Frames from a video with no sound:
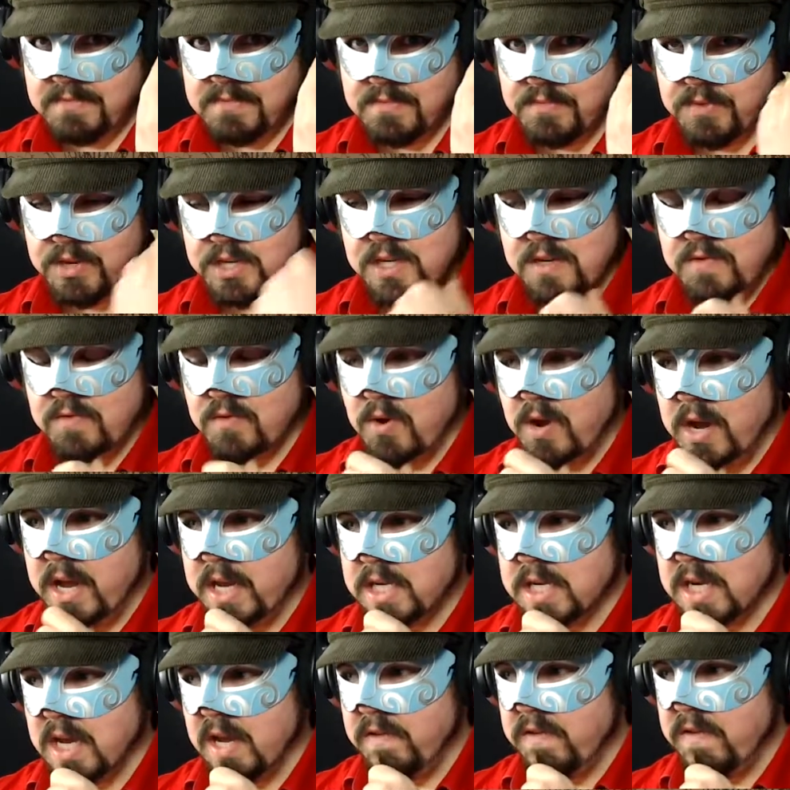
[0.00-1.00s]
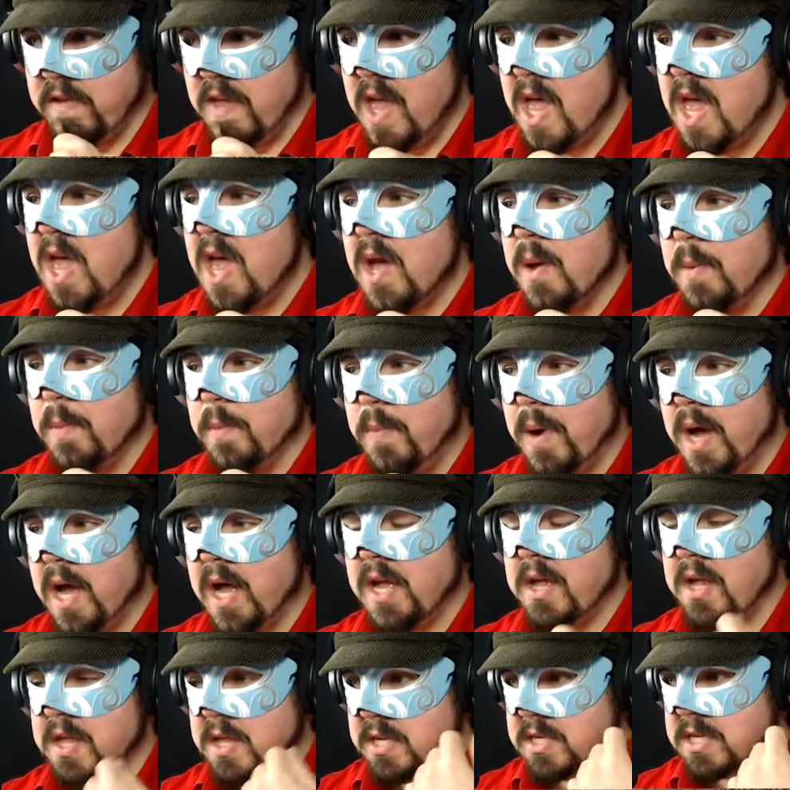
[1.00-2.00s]
which is quite tough,
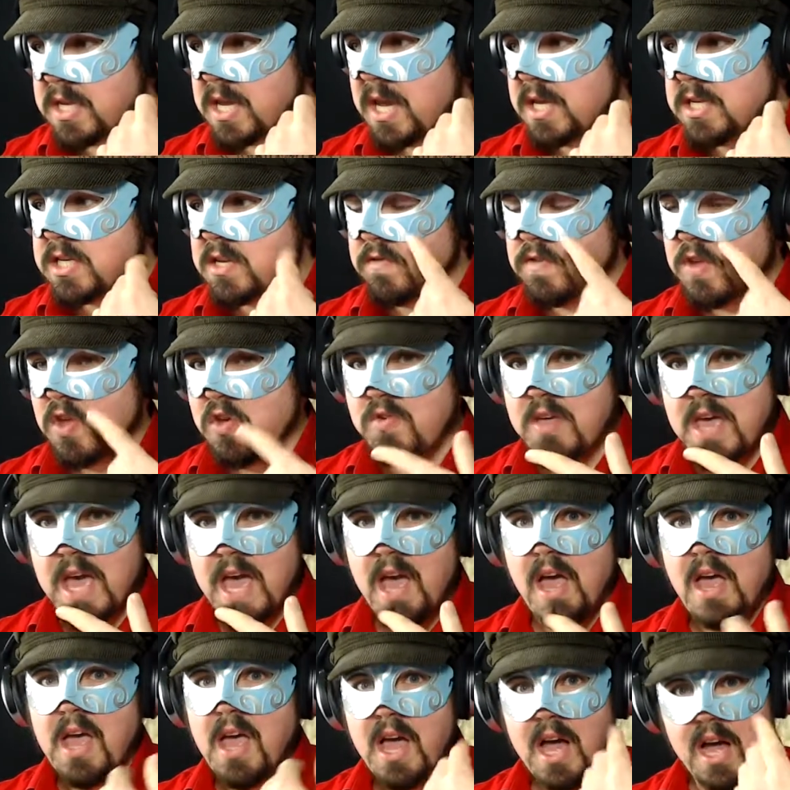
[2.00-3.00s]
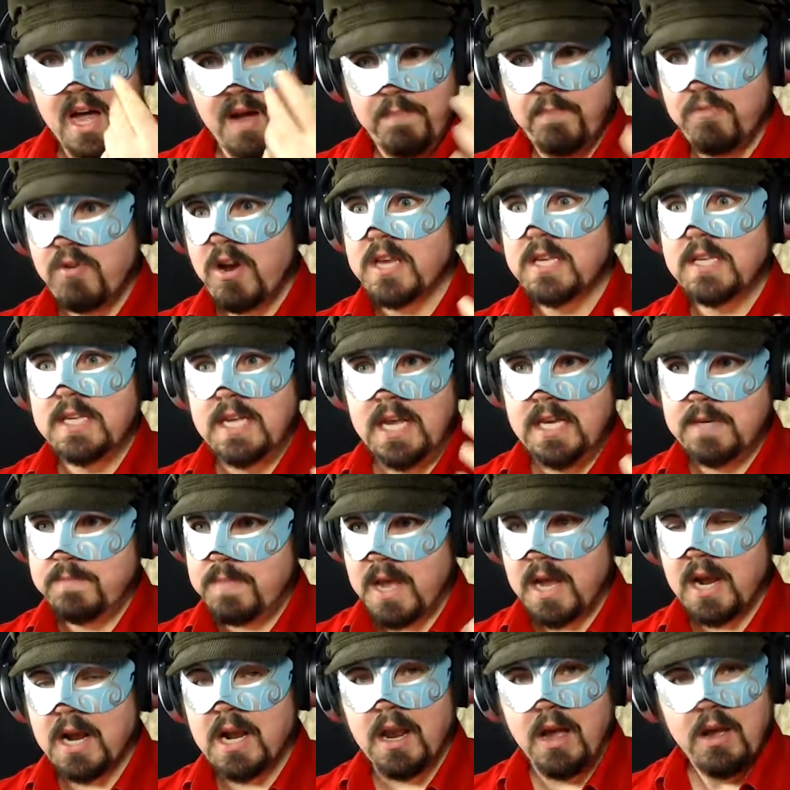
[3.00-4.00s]
but it's a case of you get a prestige
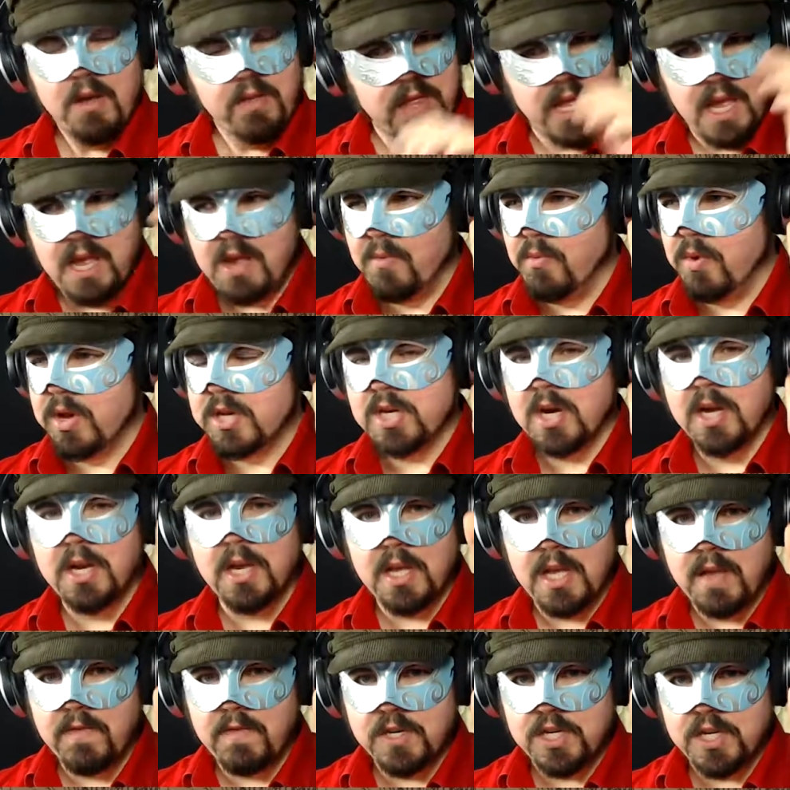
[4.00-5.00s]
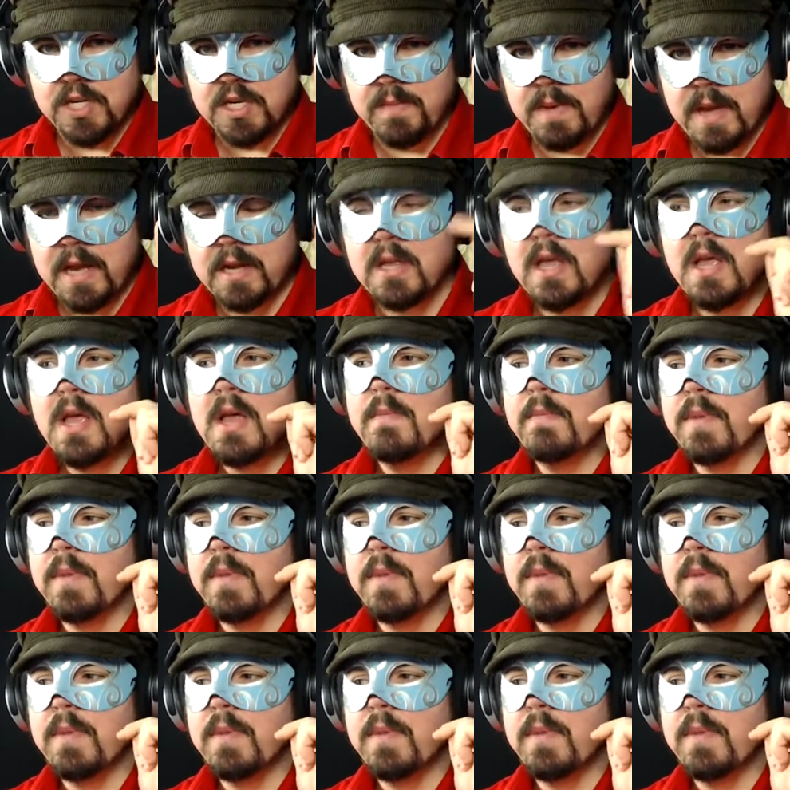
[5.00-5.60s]
bit of clothing, which I don't give a shit about,